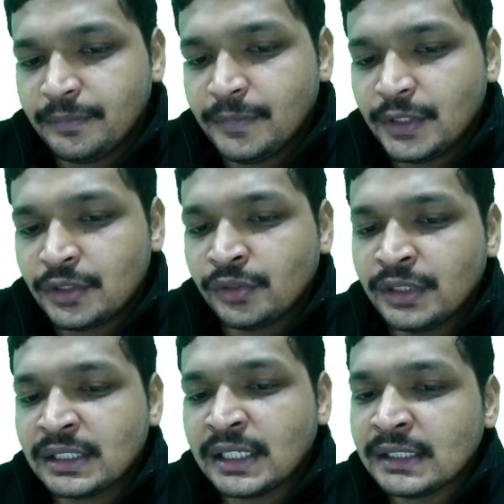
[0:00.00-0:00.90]
So in
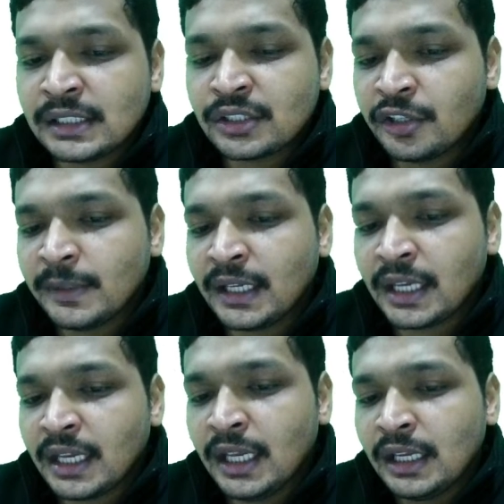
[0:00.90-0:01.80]
this case, it's going to be
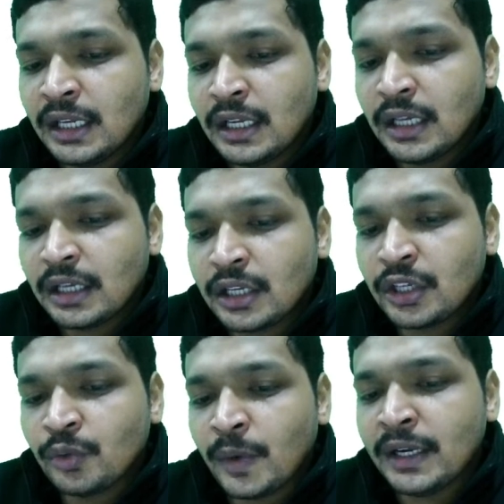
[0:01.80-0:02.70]
K
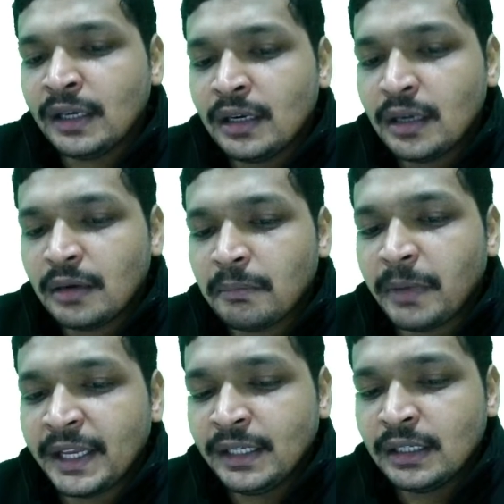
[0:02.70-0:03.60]
Q1
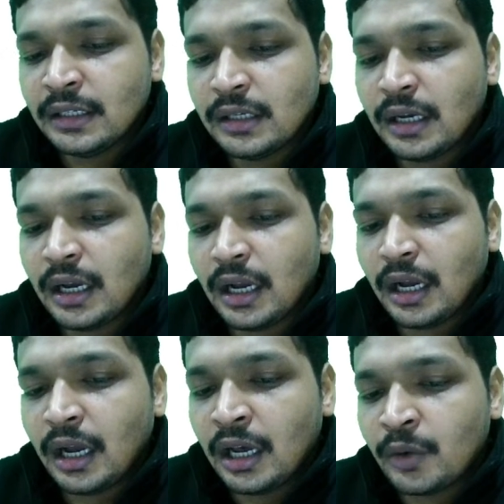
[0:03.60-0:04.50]
by
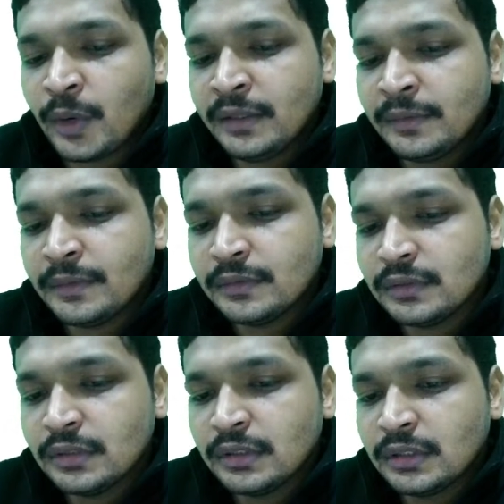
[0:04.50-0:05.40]
R1.
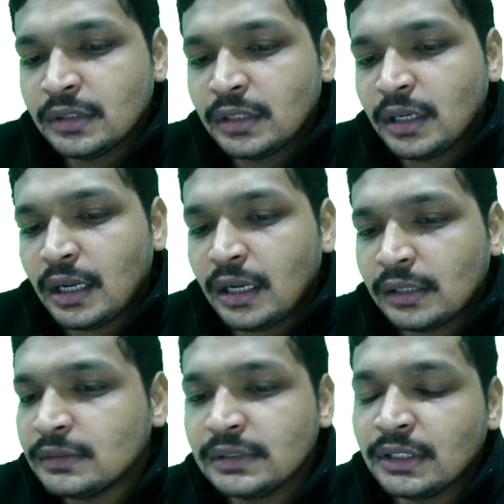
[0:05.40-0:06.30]

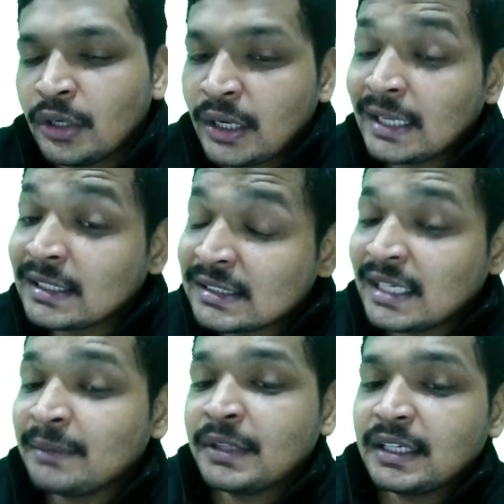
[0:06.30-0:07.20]
You're getting the
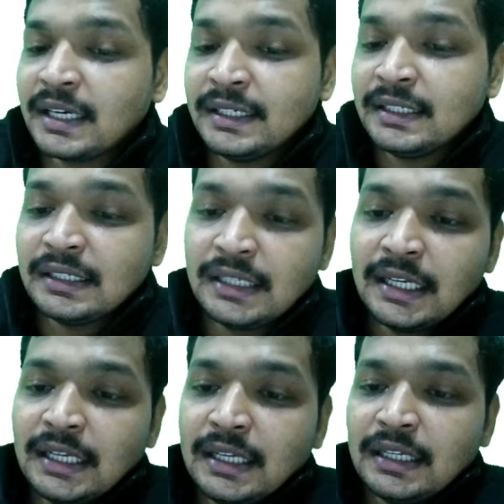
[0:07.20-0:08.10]
same thing, right?
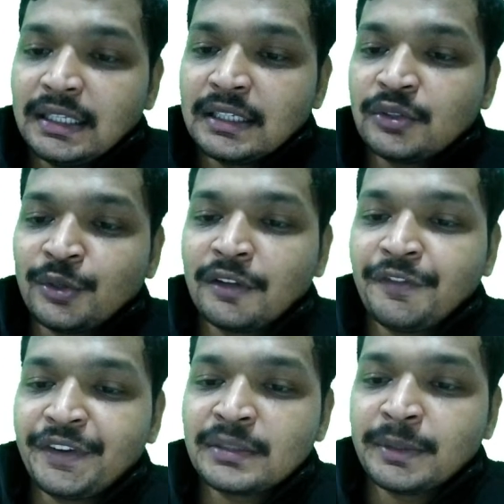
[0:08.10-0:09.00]
There is no
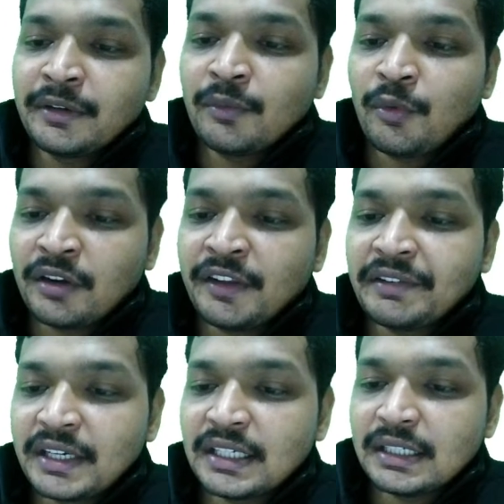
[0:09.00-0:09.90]
difference between what we have
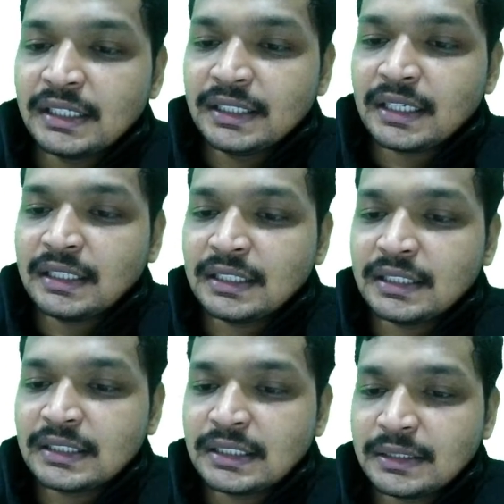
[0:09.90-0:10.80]
done earlier and this.